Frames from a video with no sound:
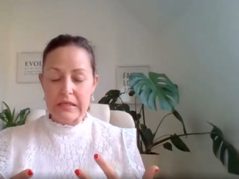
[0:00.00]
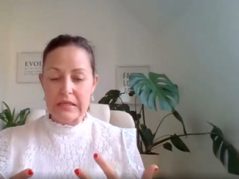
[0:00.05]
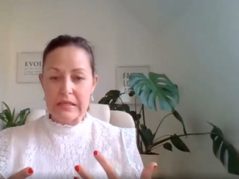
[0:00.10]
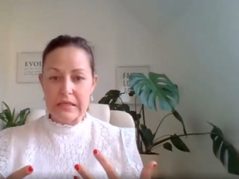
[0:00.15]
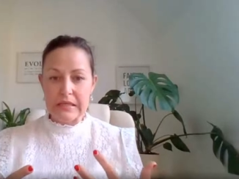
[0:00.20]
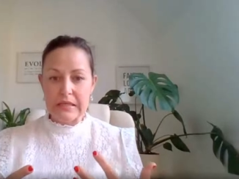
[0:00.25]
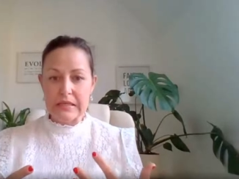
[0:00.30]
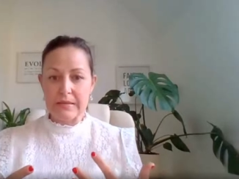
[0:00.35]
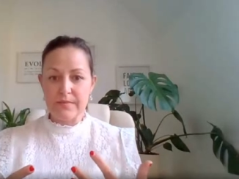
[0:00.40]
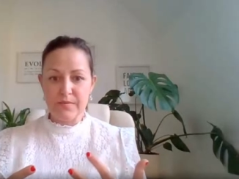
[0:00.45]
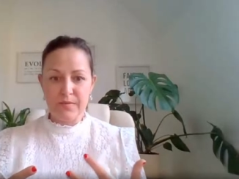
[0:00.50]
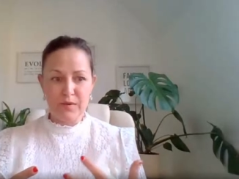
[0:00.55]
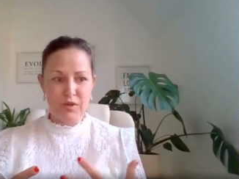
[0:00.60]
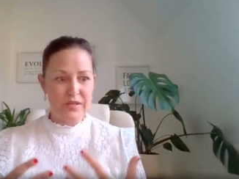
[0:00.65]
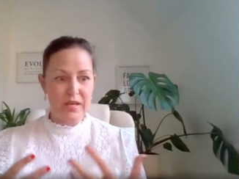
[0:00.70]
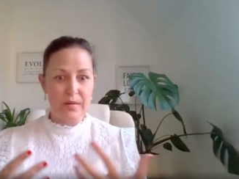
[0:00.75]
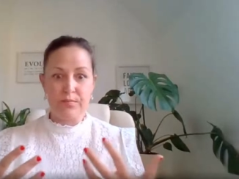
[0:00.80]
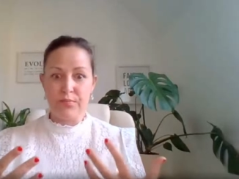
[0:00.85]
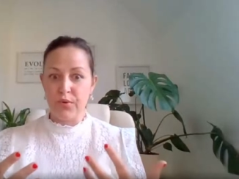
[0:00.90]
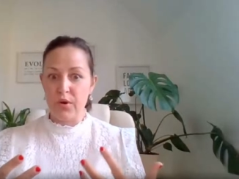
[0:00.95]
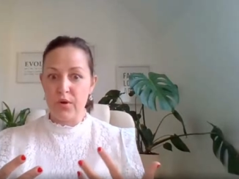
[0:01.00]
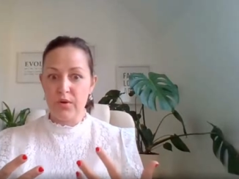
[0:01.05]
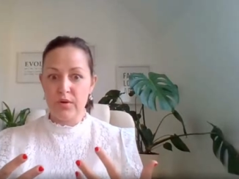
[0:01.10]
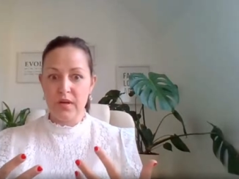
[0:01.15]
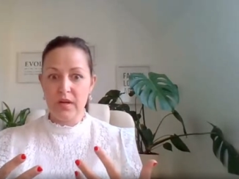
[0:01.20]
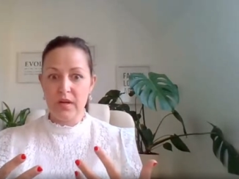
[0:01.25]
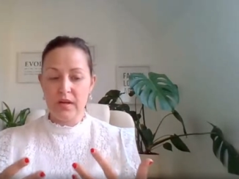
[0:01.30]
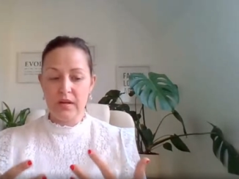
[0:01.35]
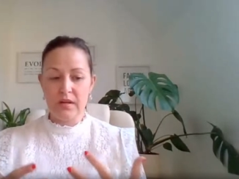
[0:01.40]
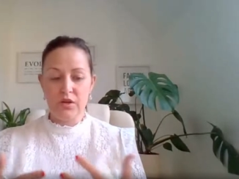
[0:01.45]
the systems because they're
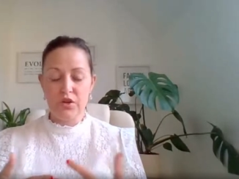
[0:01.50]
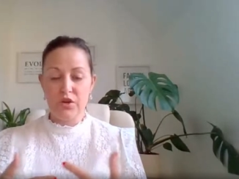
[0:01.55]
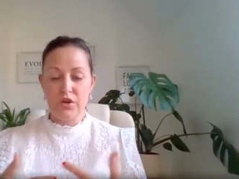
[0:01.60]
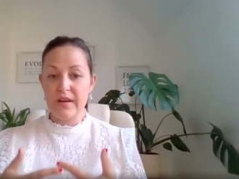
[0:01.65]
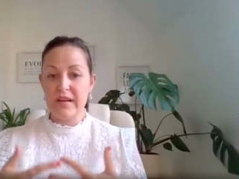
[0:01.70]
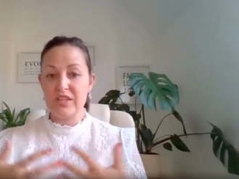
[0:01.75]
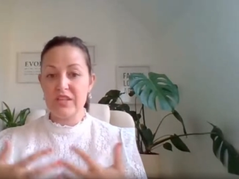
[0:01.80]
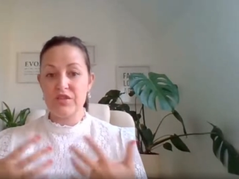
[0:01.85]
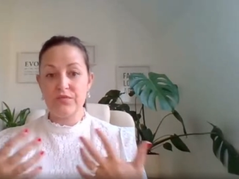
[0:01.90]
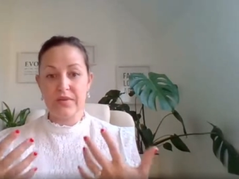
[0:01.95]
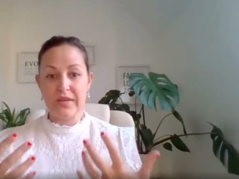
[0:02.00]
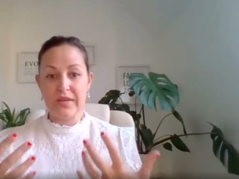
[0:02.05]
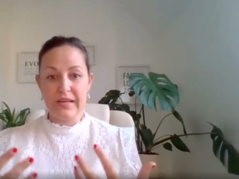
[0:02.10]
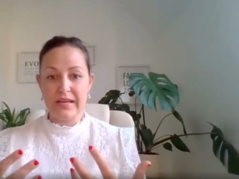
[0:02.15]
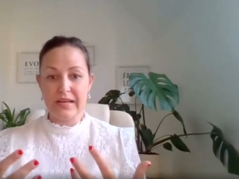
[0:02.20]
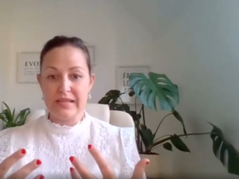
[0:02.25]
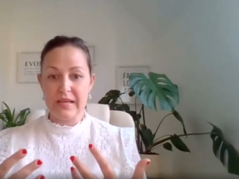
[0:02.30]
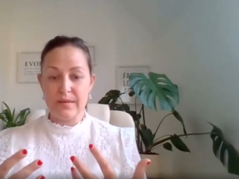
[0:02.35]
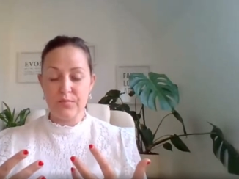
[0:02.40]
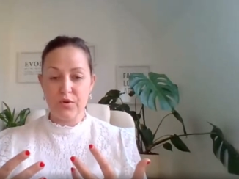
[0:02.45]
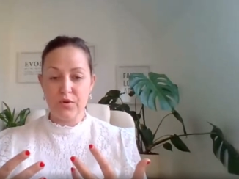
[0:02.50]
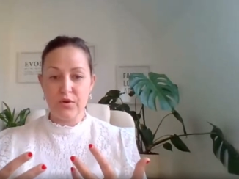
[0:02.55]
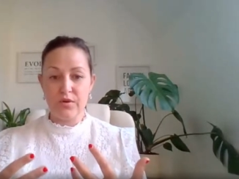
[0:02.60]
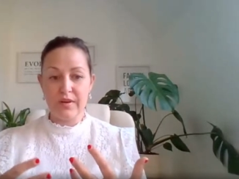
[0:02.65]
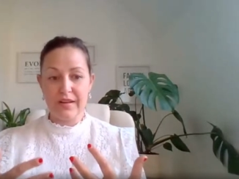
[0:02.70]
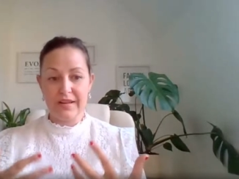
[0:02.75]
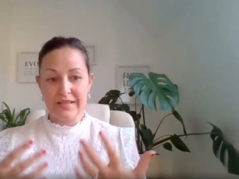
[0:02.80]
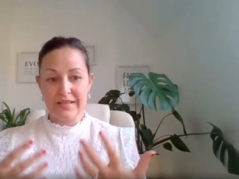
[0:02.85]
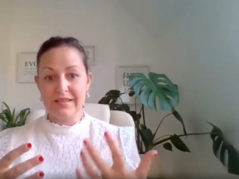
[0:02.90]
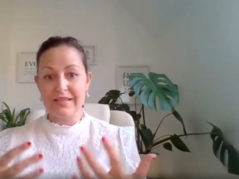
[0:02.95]
broken, and you don't actually realize they're
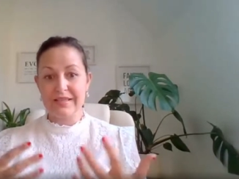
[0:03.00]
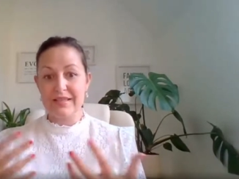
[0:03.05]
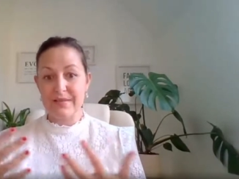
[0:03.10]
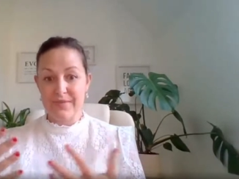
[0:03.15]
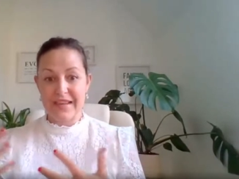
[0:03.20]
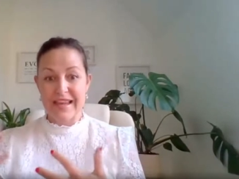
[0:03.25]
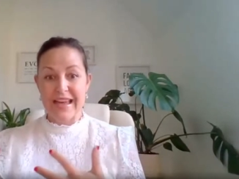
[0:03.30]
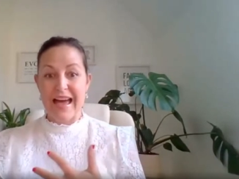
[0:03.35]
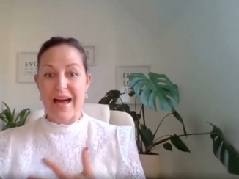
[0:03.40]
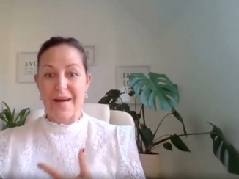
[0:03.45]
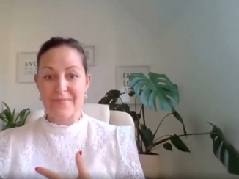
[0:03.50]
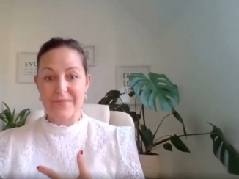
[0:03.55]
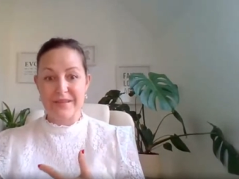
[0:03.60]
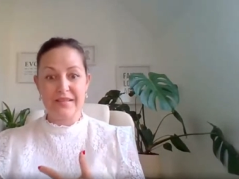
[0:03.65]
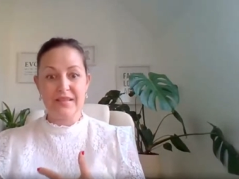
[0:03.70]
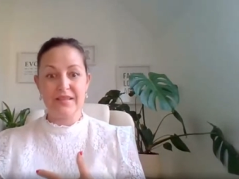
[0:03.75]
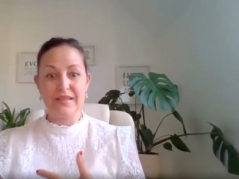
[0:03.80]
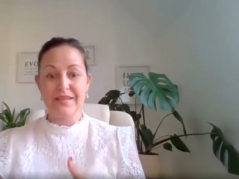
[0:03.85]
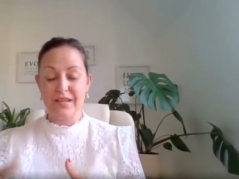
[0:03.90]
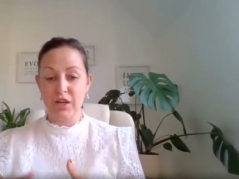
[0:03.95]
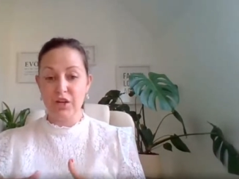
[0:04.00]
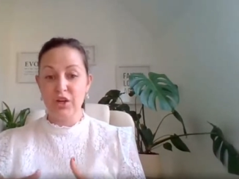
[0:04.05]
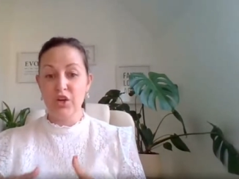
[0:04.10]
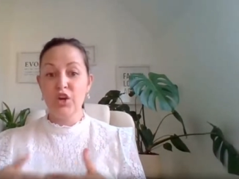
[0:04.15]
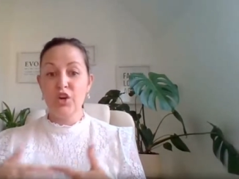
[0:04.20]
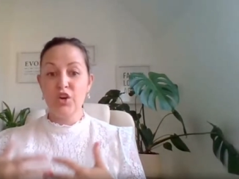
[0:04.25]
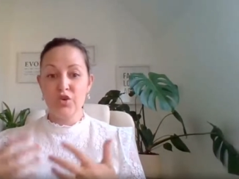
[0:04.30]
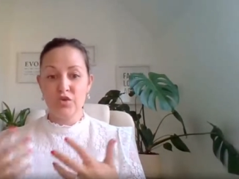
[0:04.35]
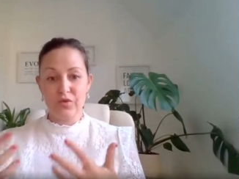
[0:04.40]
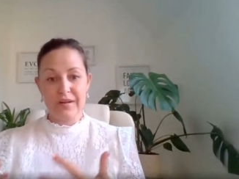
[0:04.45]
broken until something happens, until a
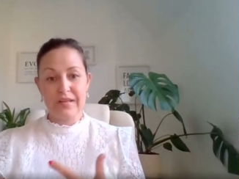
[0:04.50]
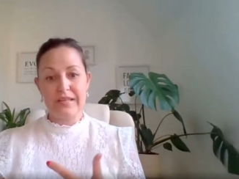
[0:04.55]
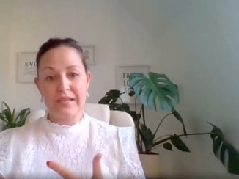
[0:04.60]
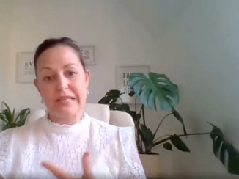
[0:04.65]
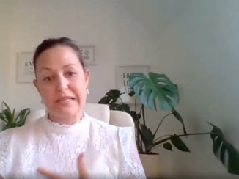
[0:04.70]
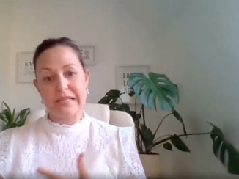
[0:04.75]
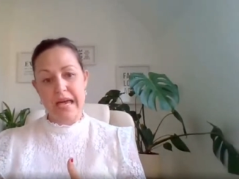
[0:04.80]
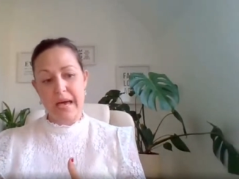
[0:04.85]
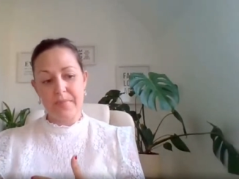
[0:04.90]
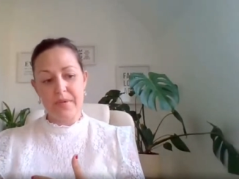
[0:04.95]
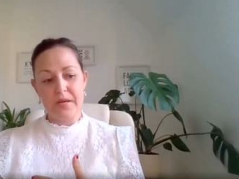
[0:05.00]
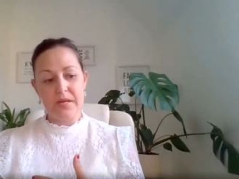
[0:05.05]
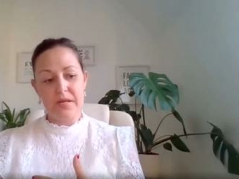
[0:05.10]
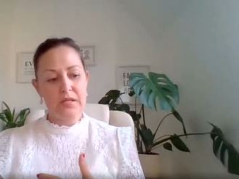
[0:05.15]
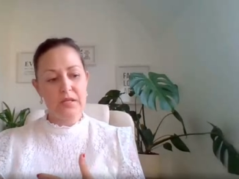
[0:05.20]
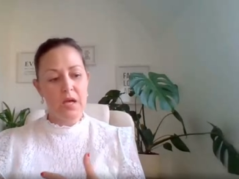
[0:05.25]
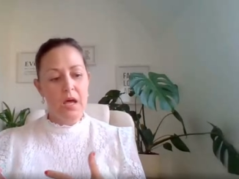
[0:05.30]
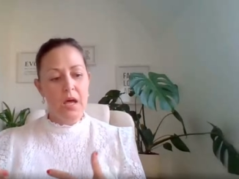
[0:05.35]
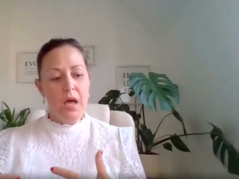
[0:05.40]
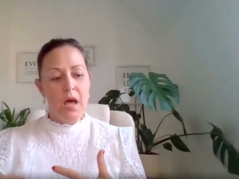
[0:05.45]
crisis happens.